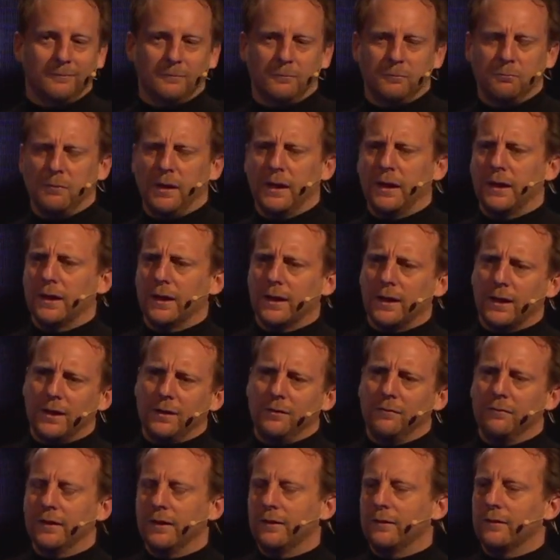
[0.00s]
Might get
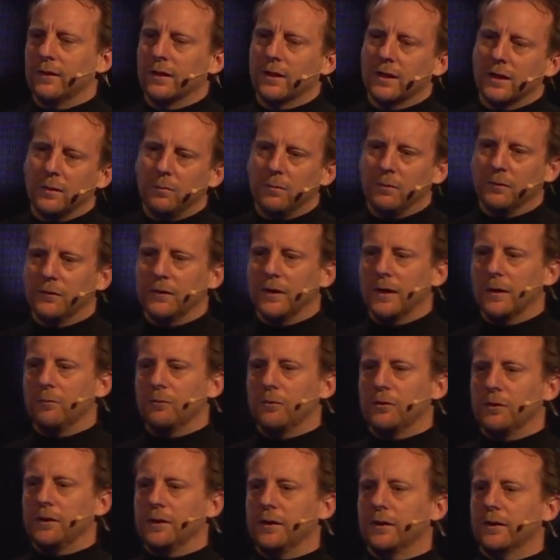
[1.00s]
convicted a couple
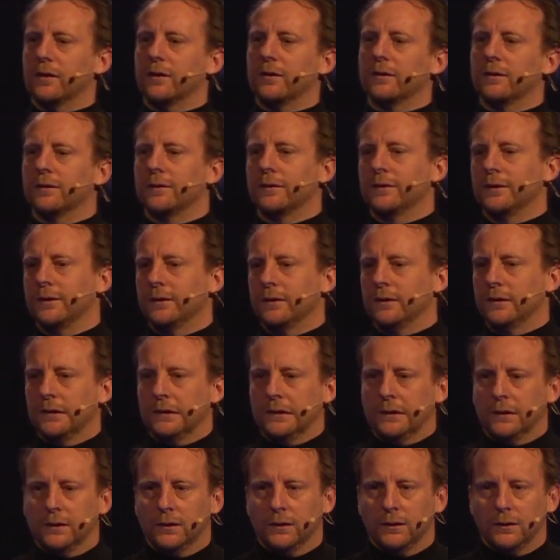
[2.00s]
times a year.
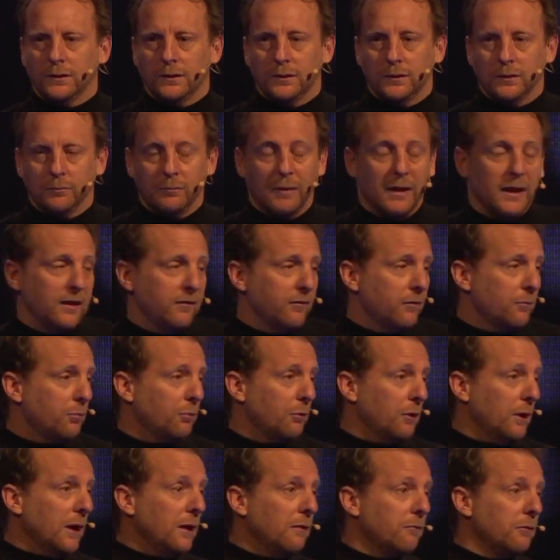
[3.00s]
Might even
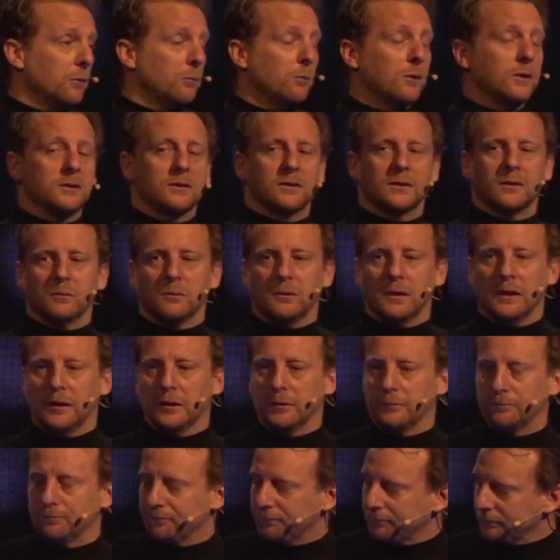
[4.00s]
pray every once in a
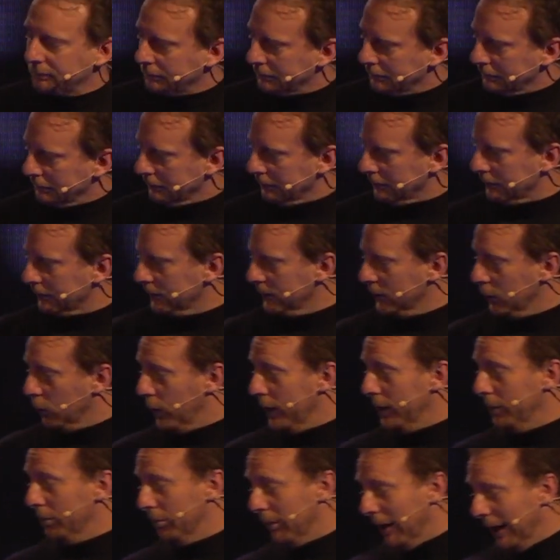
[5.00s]
while.
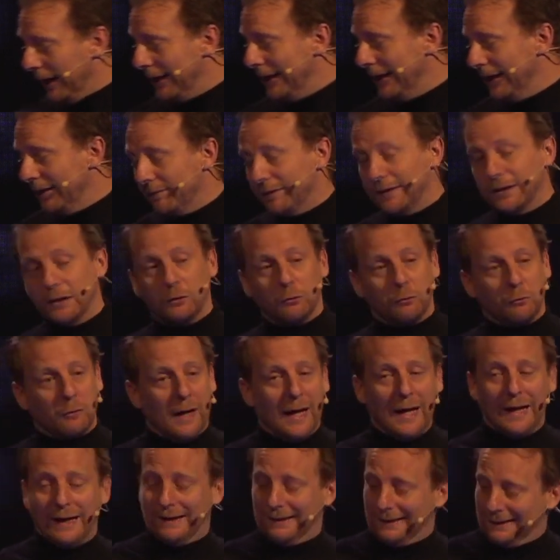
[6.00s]
We might even
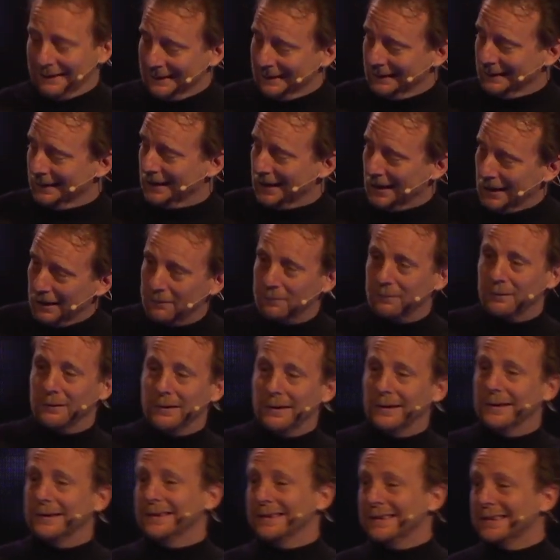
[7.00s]
crack the cover
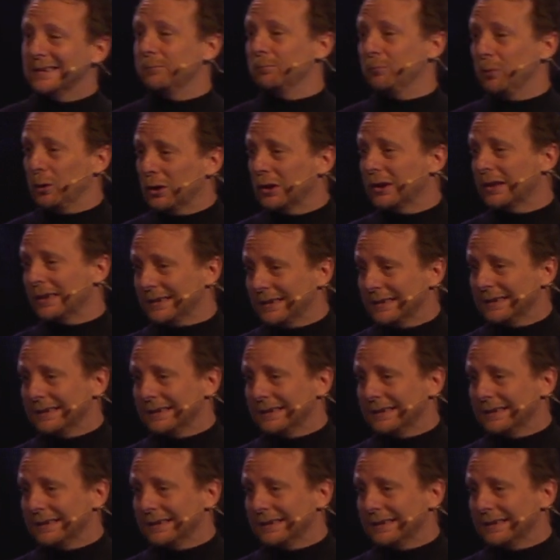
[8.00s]
on this book.